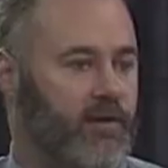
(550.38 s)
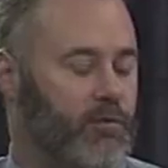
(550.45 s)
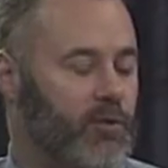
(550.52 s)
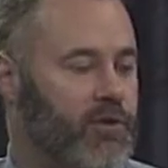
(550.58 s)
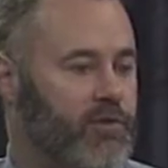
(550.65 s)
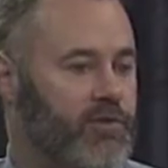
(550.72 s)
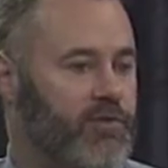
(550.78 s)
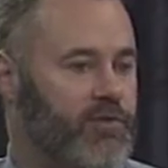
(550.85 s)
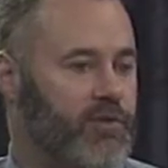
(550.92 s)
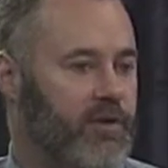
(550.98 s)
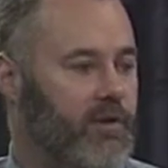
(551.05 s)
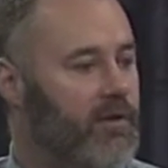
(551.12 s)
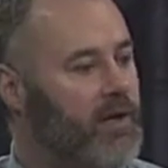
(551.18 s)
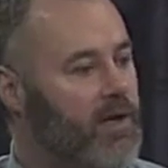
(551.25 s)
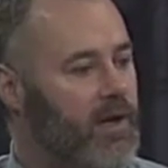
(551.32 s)
the previous
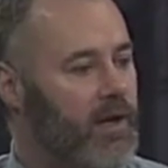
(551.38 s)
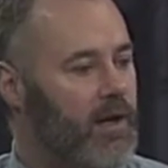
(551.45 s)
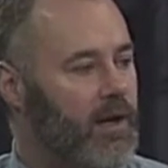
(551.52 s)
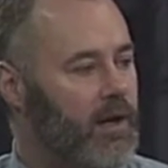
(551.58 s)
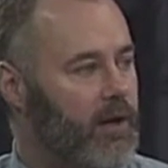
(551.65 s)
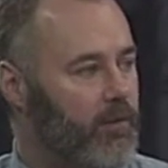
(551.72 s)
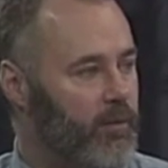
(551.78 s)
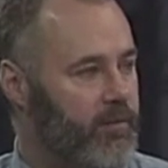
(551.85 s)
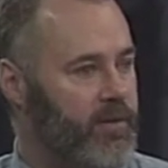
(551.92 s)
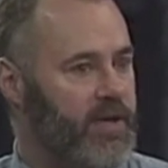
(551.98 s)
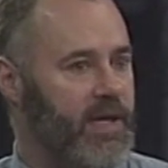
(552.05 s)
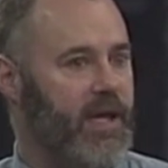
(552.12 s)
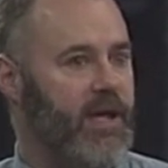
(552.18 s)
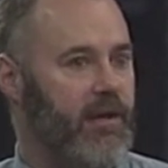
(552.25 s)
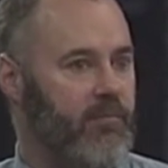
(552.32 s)
year. Uh, we
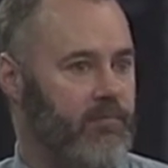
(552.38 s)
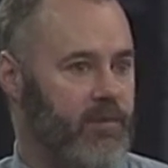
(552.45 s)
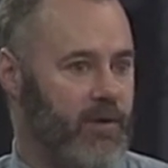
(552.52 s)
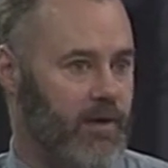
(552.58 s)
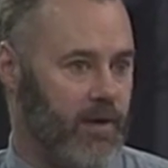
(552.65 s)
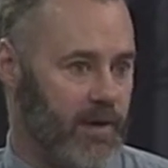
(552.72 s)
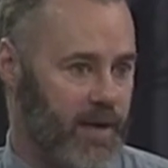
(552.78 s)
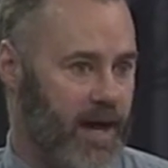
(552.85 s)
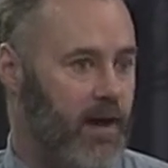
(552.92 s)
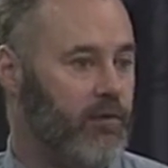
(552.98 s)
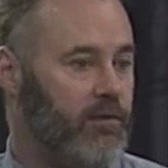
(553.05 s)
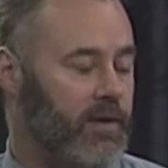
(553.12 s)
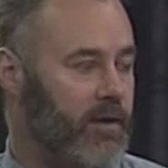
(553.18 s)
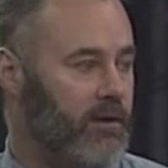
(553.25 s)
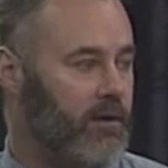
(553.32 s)
became an
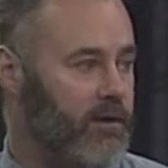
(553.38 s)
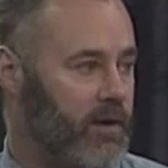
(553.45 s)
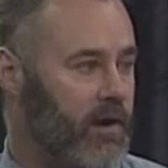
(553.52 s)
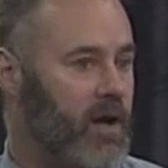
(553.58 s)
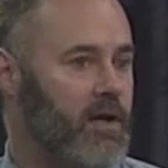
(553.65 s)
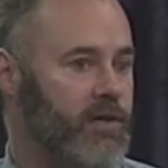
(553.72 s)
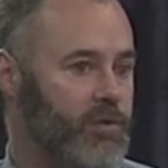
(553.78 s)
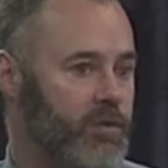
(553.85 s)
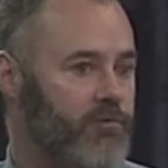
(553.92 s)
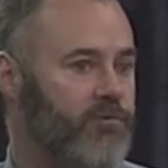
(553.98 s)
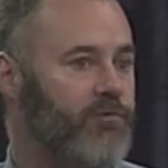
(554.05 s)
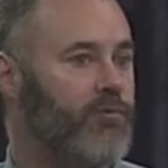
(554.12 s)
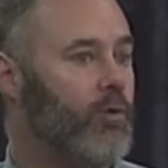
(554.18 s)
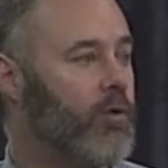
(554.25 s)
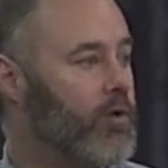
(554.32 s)
outlet, a conduit
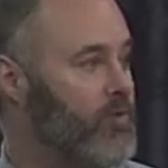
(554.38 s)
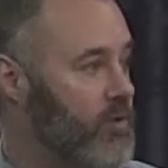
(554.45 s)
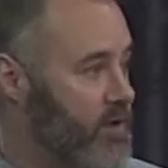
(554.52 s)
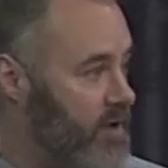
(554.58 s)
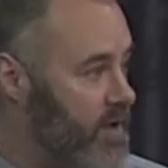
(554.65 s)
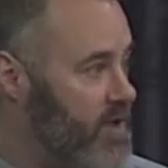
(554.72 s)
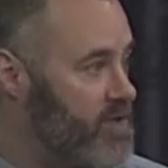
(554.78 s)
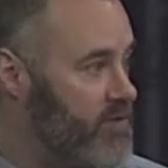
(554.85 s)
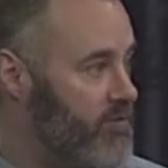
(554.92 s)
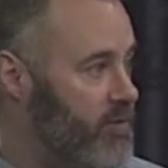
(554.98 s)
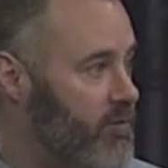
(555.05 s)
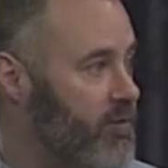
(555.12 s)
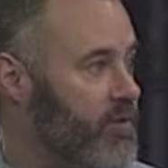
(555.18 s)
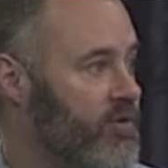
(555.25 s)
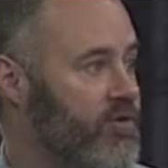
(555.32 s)
for communication
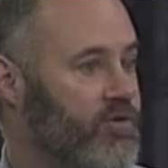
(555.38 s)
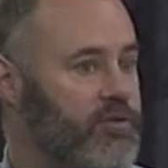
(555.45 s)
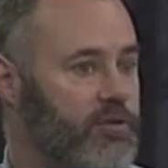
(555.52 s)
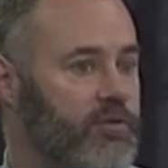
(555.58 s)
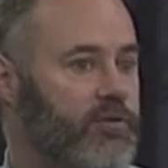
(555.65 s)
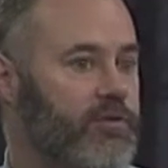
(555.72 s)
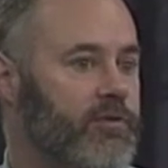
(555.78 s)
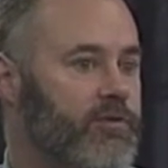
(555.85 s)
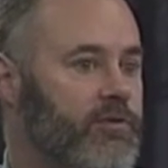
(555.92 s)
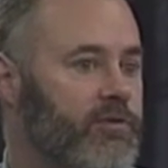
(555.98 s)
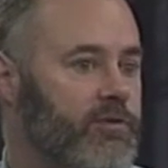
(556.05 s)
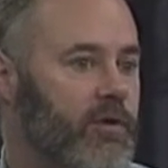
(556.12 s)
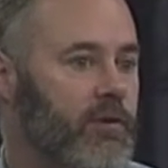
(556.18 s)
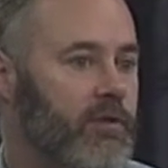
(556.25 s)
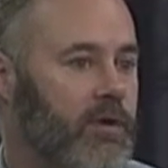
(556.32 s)
for emergency services.
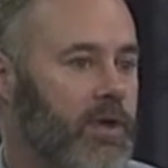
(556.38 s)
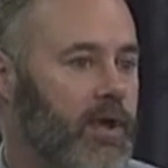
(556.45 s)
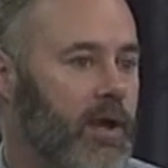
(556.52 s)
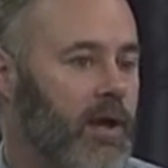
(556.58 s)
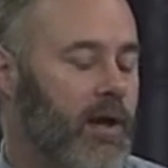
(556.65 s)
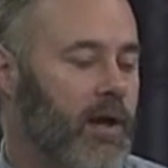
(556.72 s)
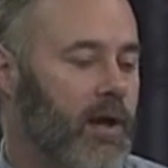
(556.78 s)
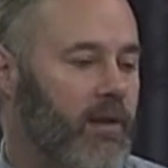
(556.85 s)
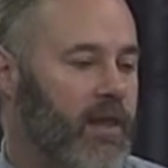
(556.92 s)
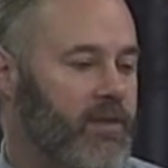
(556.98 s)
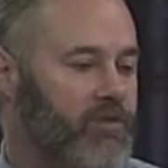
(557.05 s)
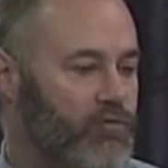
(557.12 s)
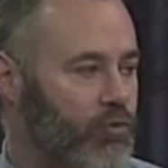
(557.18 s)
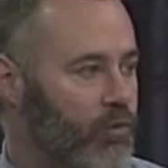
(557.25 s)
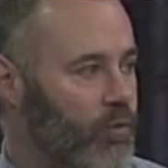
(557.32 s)
So uh,
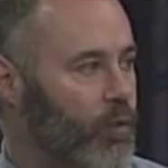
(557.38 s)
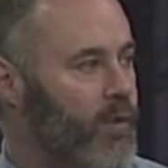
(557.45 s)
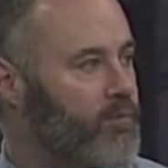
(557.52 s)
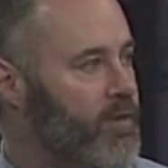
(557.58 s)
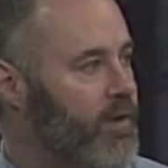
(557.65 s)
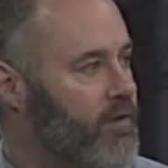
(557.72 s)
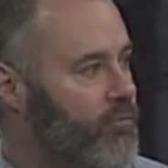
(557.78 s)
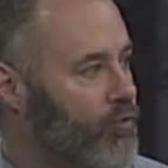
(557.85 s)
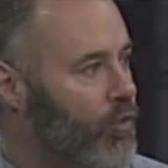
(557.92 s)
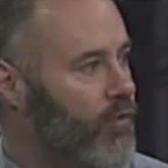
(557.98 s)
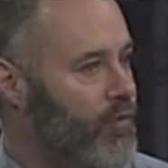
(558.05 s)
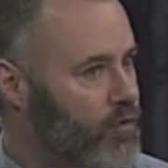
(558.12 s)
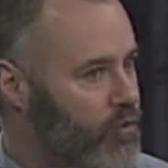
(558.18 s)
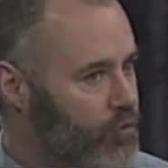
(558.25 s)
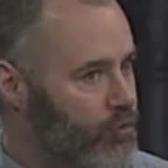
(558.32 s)
that's the role that we play. The role
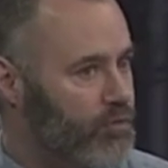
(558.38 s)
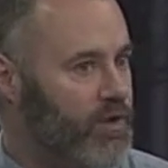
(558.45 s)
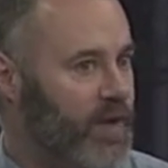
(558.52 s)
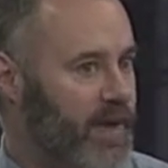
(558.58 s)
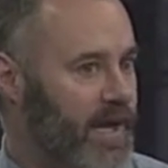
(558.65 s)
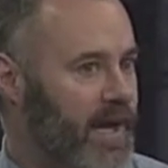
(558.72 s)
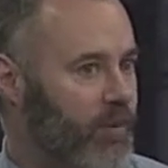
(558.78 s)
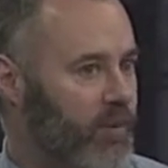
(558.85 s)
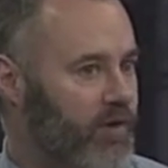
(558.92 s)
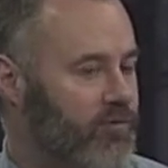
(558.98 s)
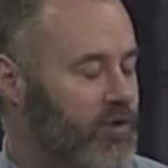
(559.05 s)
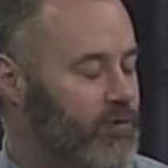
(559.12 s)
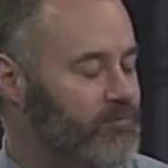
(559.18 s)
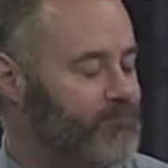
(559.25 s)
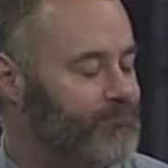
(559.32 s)
that you play,
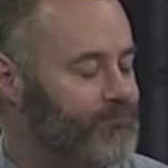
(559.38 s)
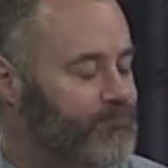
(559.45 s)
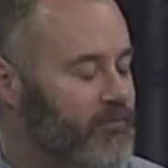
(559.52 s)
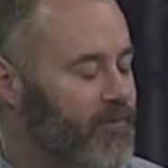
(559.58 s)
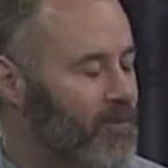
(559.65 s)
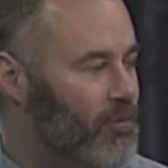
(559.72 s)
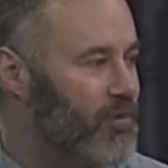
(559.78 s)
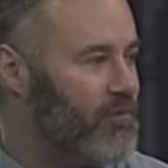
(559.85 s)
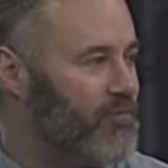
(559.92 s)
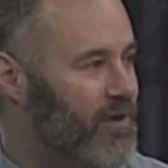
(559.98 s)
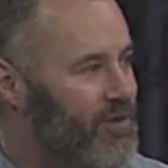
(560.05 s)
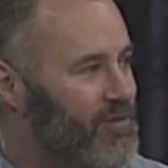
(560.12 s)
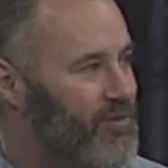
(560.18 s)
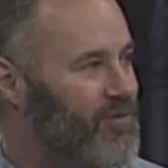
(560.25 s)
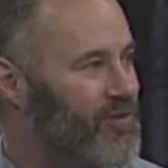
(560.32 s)
however, with
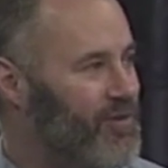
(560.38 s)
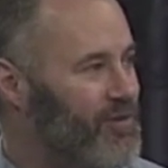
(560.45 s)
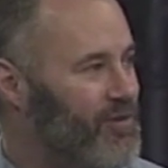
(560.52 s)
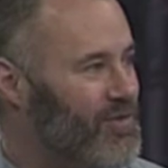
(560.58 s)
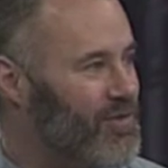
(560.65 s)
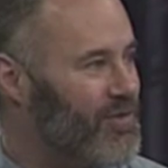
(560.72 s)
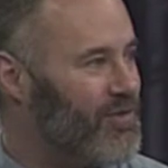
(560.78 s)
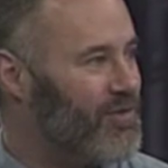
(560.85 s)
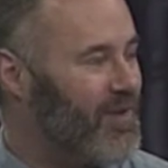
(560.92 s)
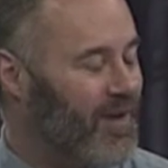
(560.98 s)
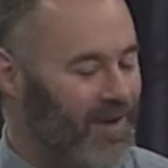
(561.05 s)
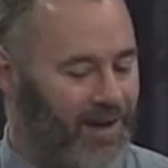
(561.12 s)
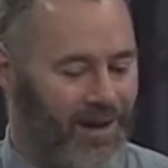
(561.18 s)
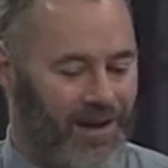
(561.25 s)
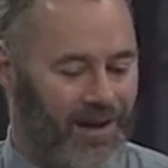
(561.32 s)
veteran services,
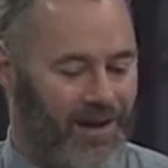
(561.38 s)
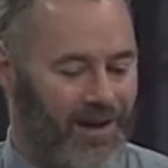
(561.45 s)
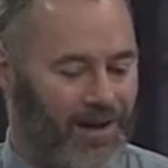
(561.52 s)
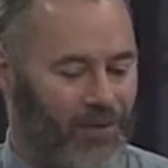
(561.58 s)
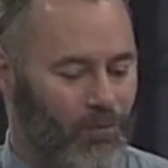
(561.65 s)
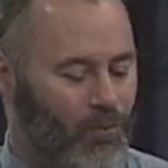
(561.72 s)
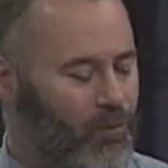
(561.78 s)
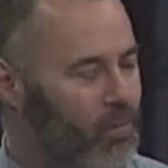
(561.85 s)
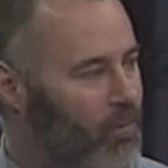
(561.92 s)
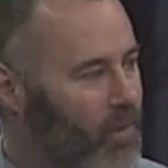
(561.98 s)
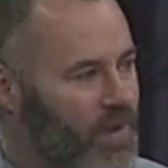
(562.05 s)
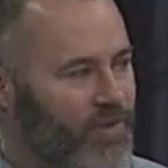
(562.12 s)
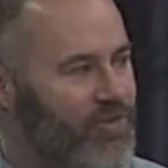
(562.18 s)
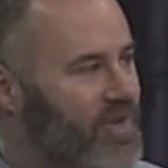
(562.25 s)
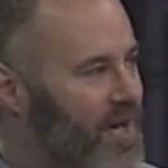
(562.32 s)

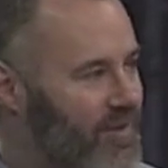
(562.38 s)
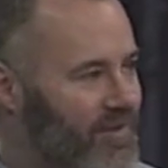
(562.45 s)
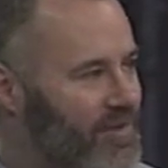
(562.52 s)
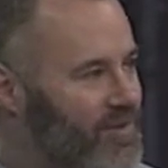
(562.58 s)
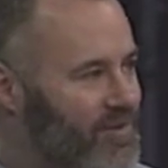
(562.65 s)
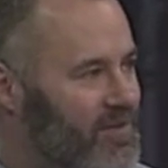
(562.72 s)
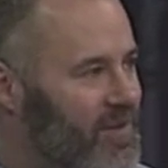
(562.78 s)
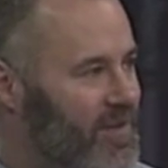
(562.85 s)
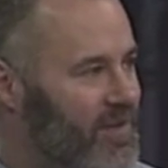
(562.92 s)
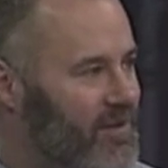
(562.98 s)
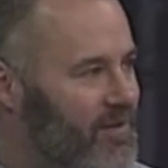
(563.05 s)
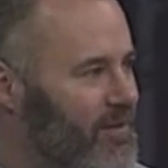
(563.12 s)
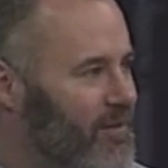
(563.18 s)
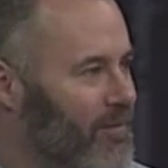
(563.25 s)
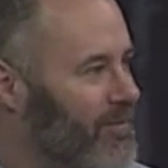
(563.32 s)
what exactly is it that you
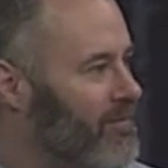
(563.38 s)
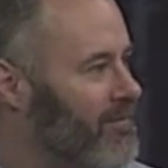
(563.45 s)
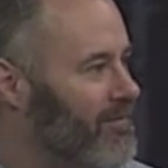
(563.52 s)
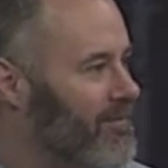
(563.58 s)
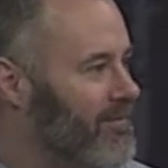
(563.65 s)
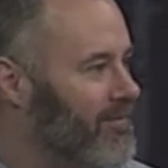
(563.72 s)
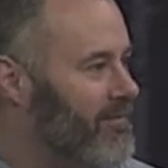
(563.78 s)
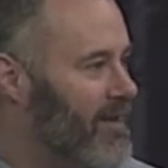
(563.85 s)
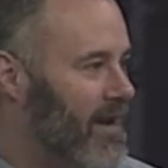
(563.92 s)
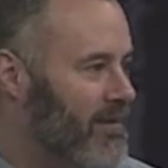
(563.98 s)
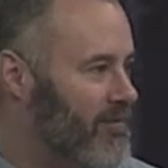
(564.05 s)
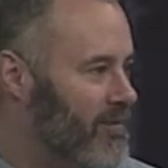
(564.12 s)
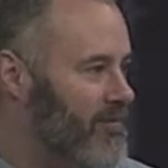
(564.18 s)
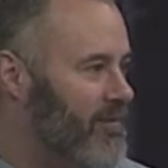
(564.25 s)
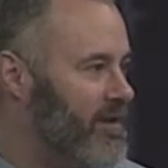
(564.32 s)
do?
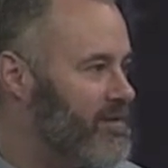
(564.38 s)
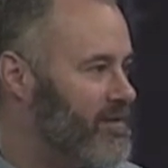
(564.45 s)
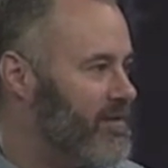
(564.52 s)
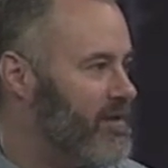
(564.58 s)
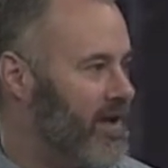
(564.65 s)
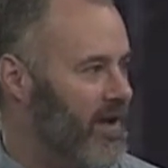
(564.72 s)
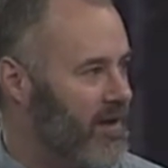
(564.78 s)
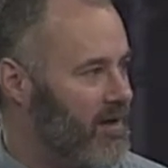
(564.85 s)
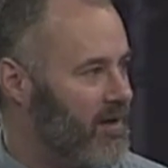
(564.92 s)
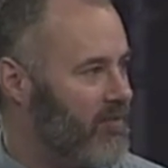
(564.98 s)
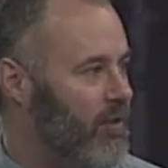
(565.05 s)
I'm a veteran, I come